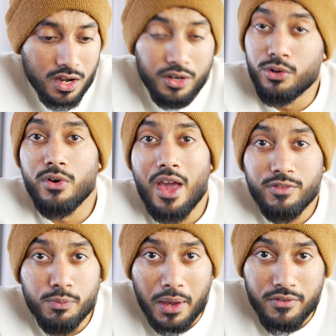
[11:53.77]
You don't have
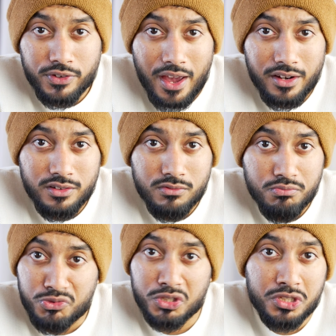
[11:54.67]
to pay for that.
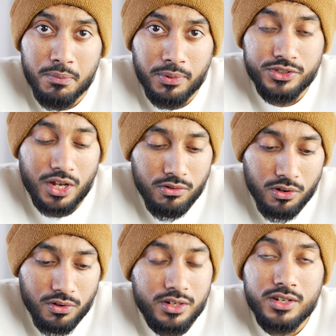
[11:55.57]
Just simple
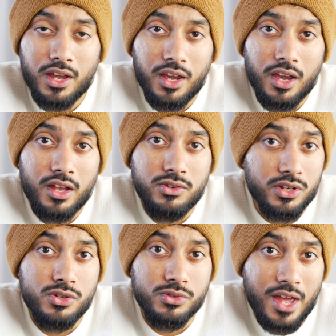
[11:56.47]
download it and you
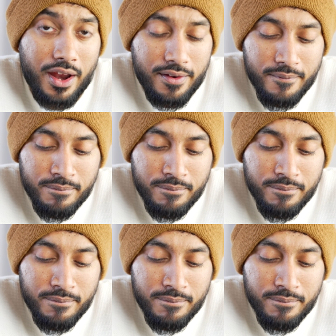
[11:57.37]
can use that.